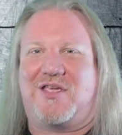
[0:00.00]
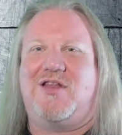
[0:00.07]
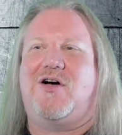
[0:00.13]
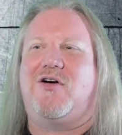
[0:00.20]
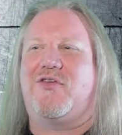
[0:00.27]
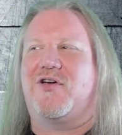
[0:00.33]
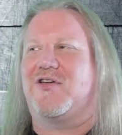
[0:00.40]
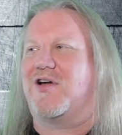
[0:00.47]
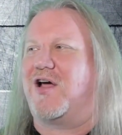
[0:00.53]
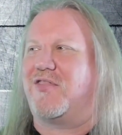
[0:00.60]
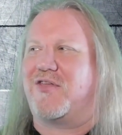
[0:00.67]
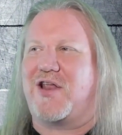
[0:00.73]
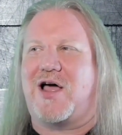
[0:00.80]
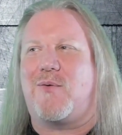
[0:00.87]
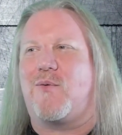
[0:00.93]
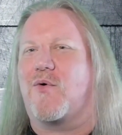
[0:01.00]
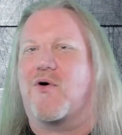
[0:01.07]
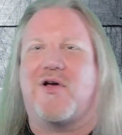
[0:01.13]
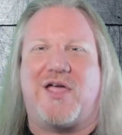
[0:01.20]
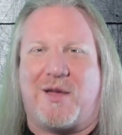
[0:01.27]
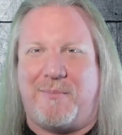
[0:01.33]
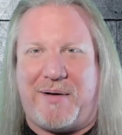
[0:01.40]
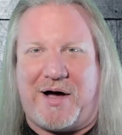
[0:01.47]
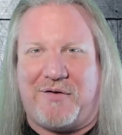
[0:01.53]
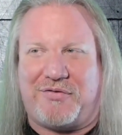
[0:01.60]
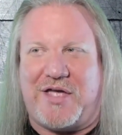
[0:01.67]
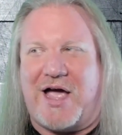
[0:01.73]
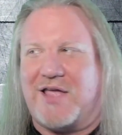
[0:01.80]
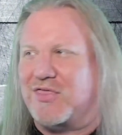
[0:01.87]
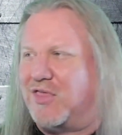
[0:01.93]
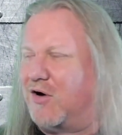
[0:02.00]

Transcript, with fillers: You know, they're not they're not worrying about that.